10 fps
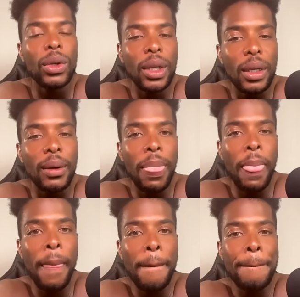year
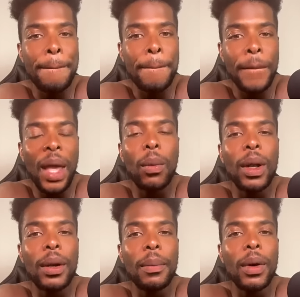in one
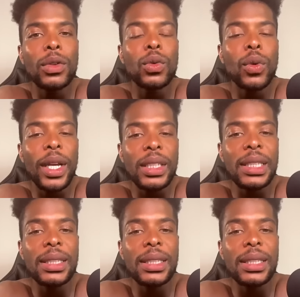of the most racist